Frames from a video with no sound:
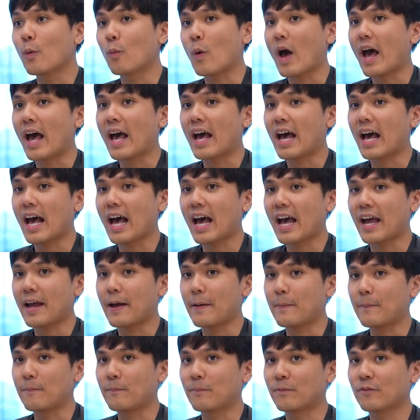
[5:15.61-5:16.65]
where
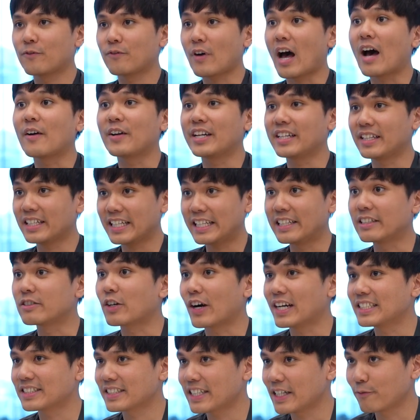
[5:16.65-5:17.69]
I find it
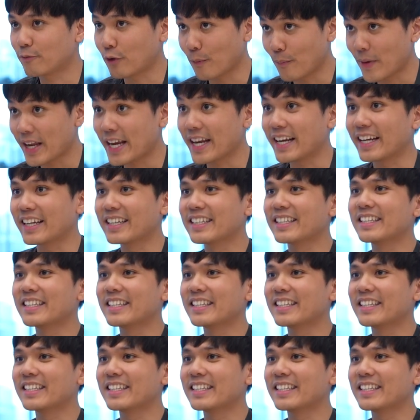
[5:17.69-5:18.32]
interesting for me.